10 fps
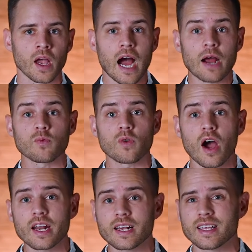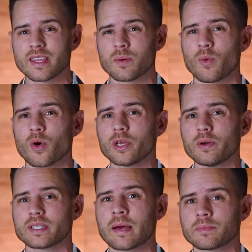Ironically, the more you
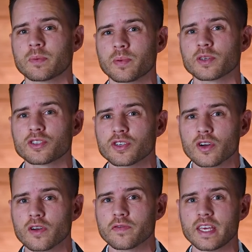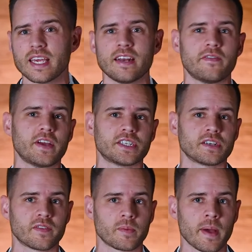attempt to preserve the innovation of